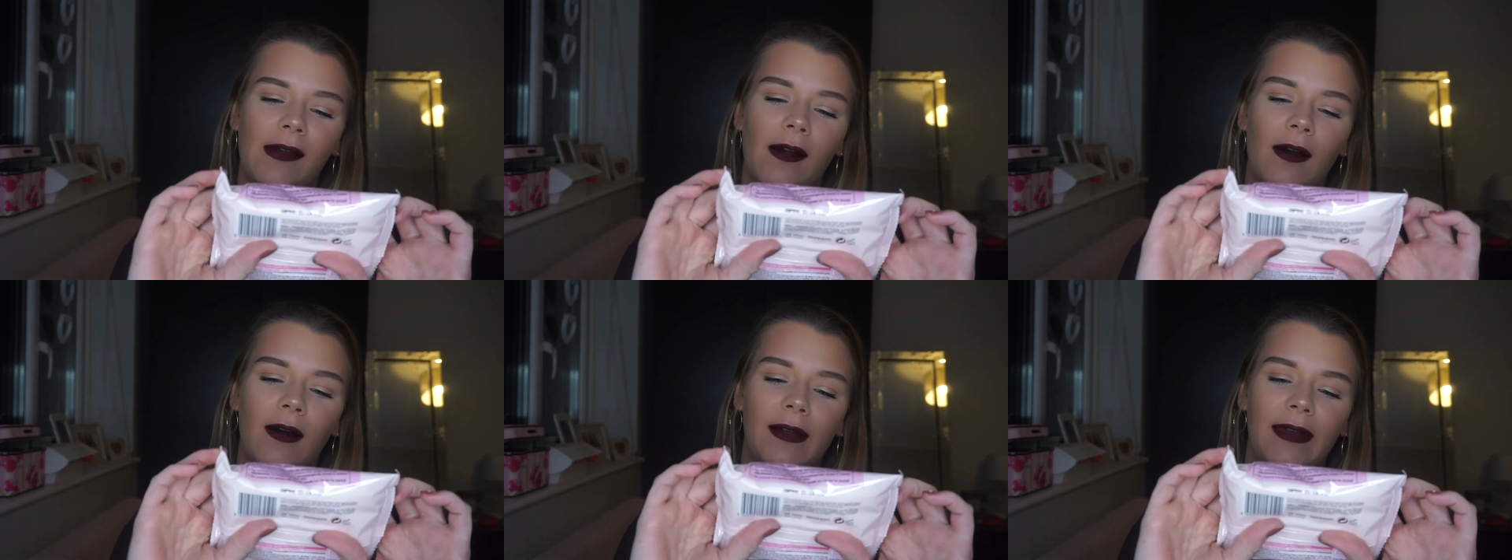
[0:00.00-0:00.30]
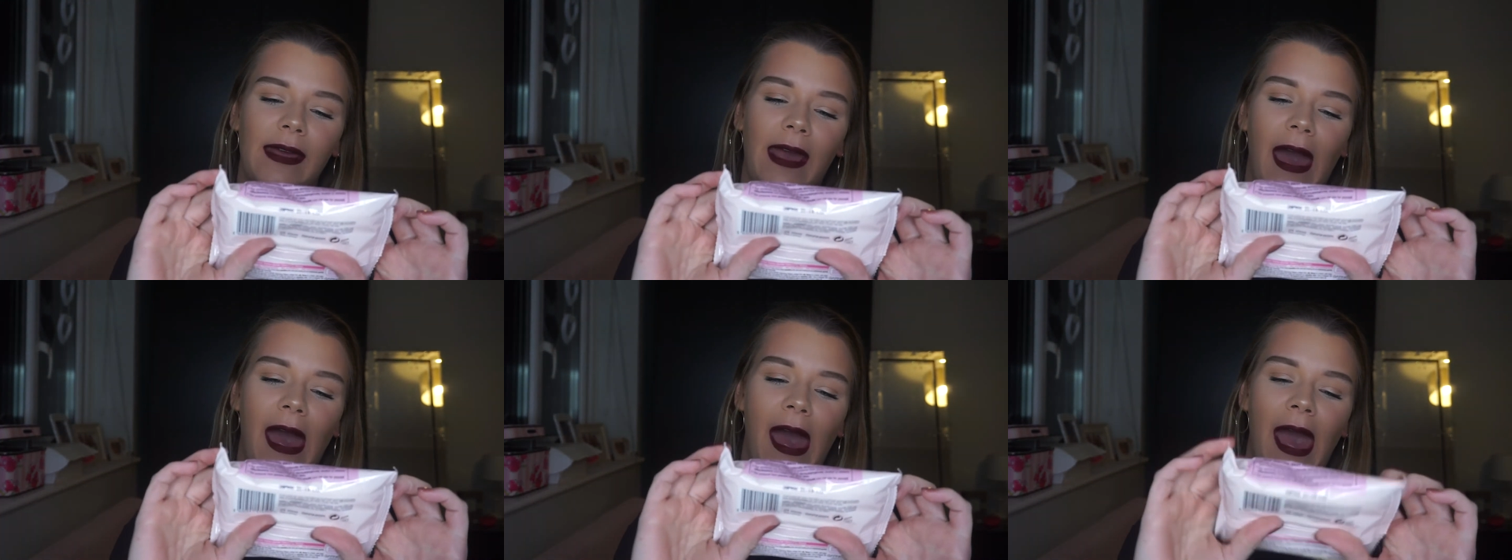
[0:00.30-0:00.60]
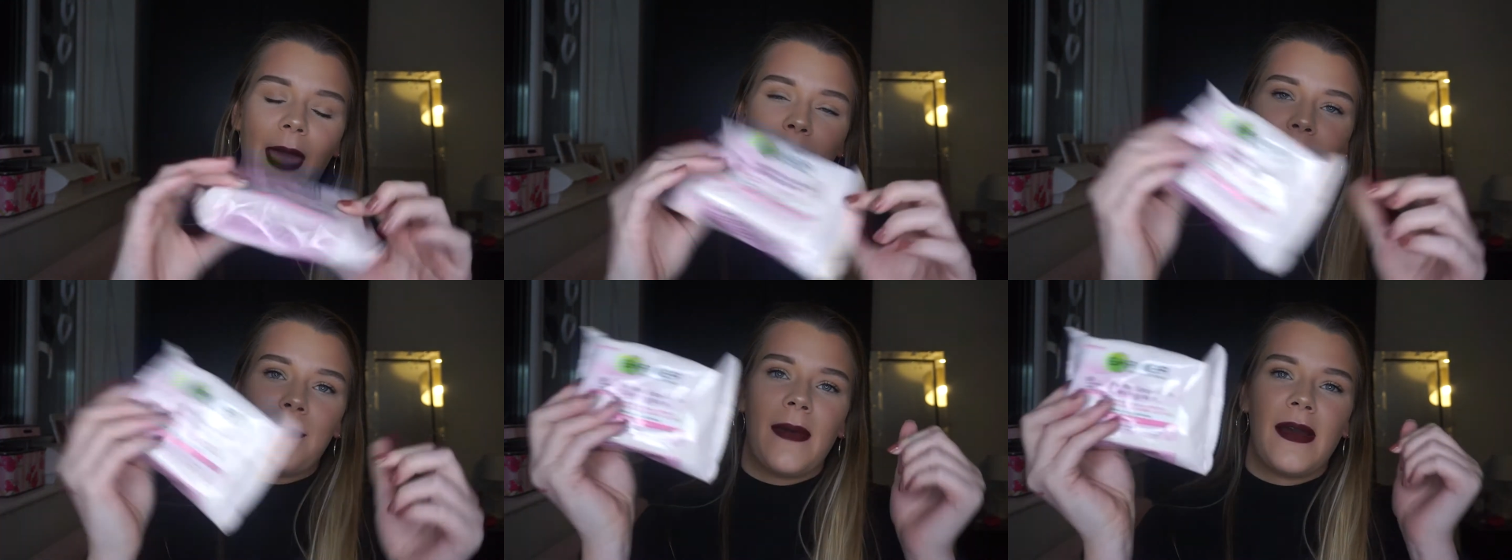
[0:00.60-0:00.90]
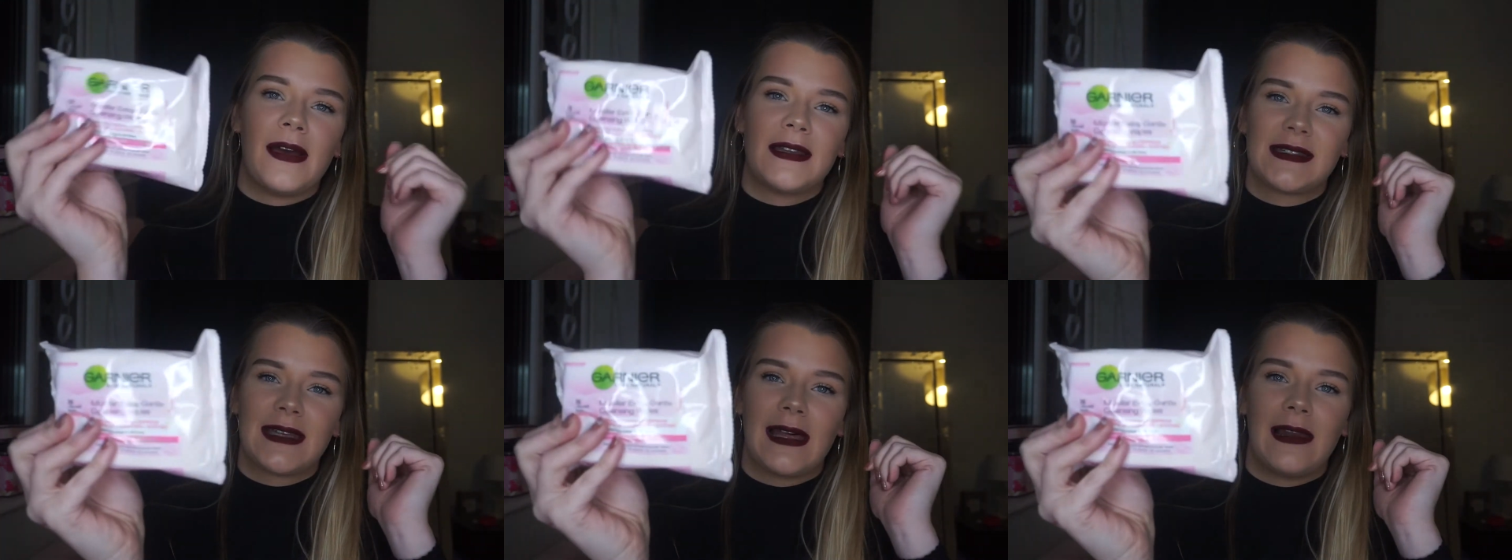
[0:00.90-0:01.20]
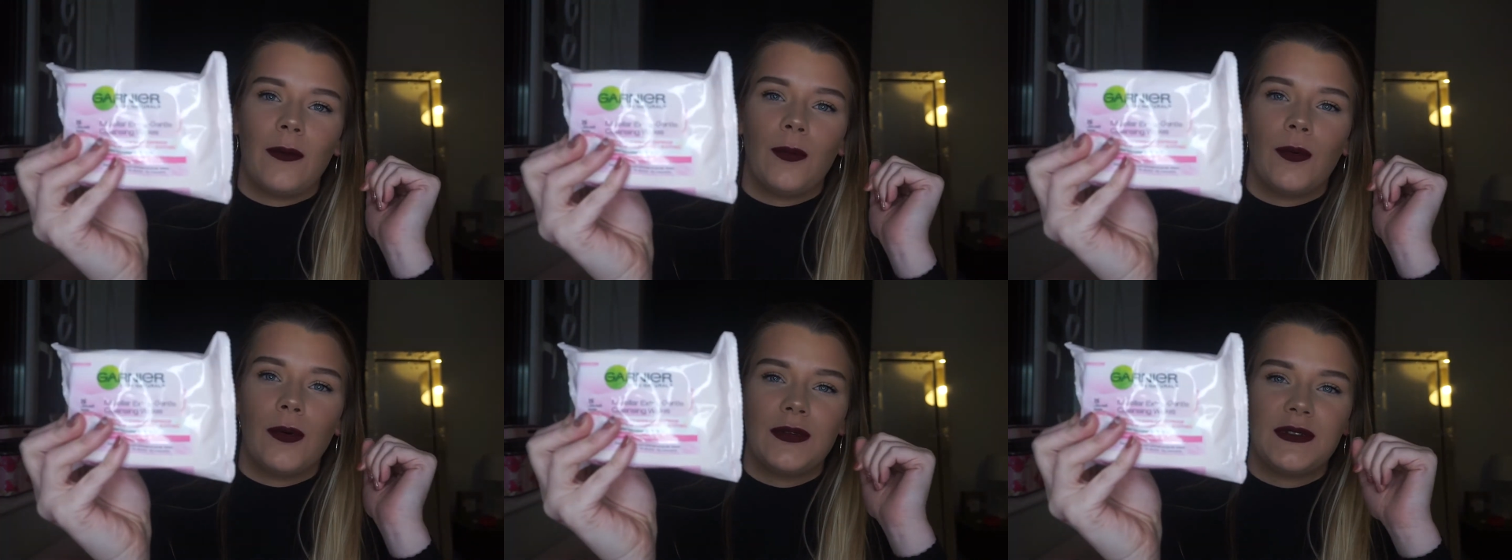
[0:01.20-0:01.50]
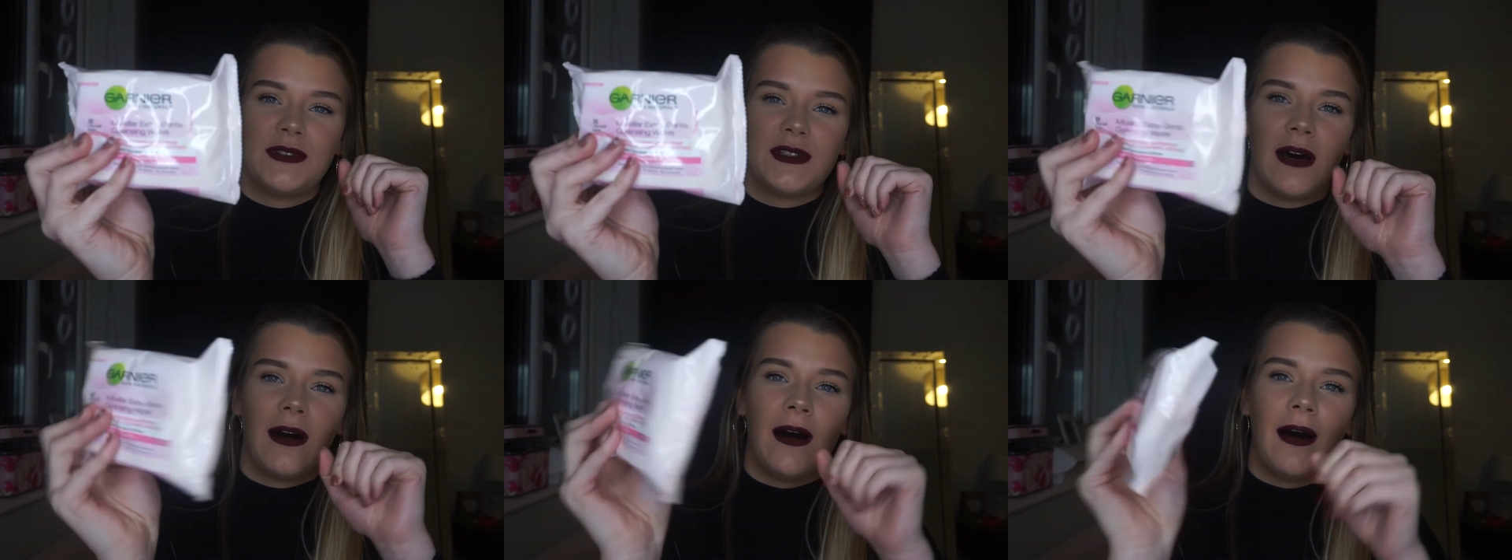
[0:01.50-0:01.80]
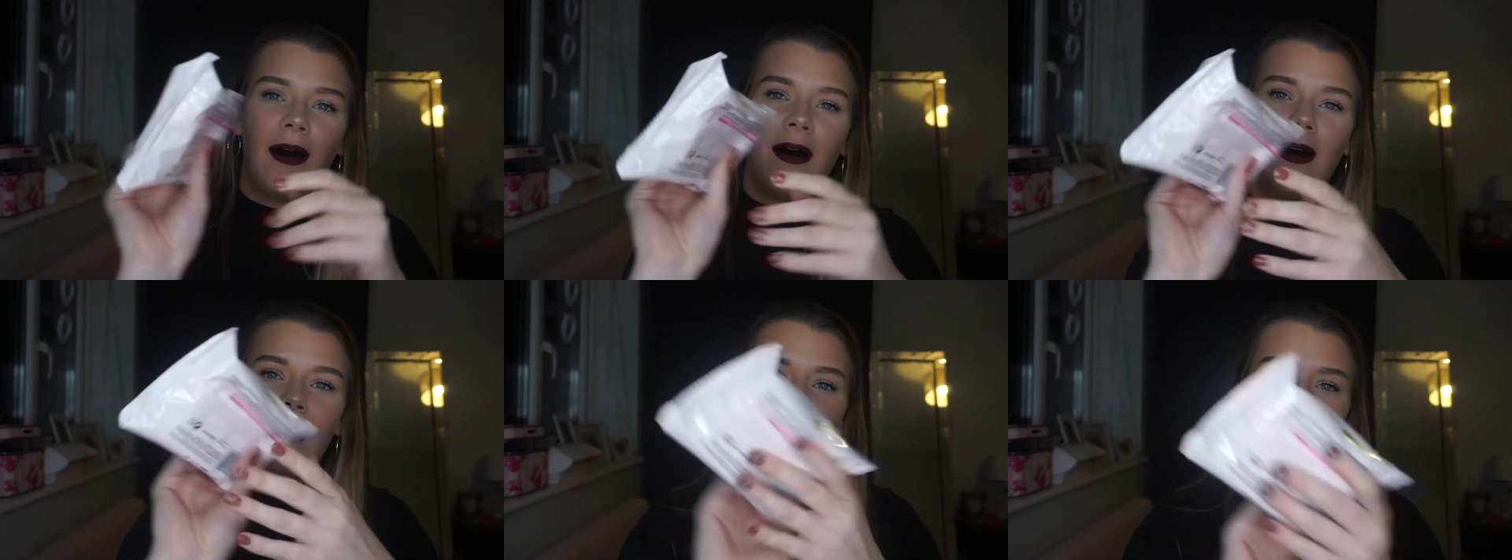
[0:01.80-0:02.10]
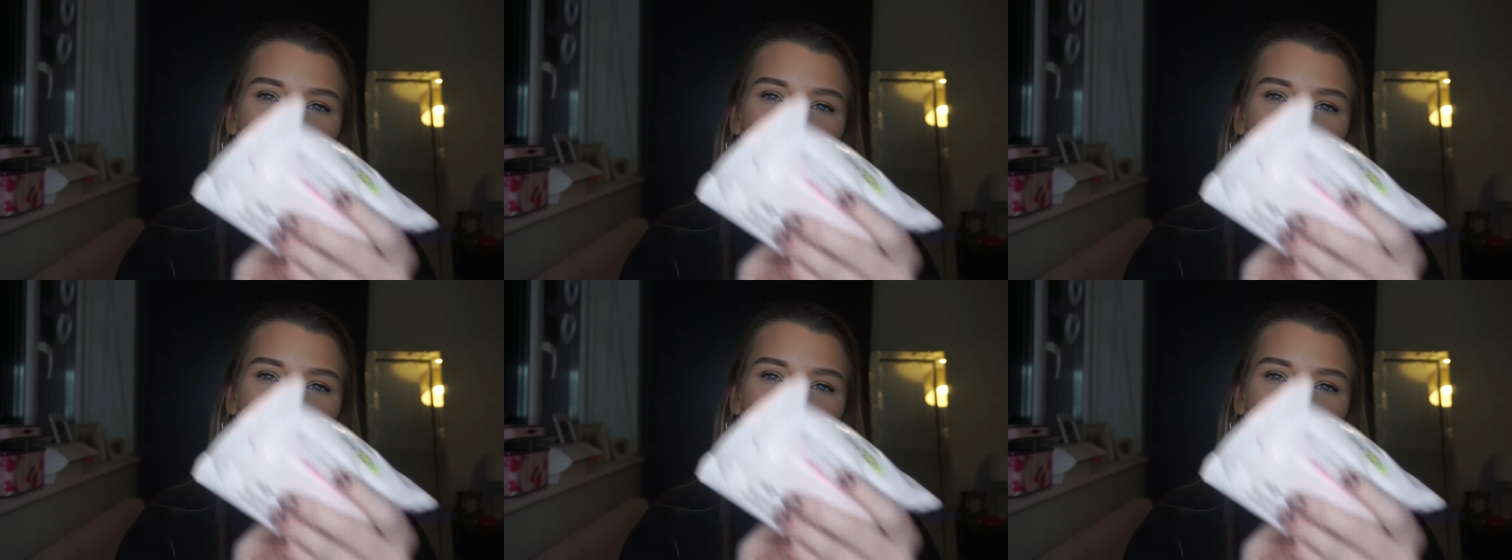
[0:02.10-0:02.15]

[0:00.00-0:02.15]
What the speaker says: Garnier Micellar Water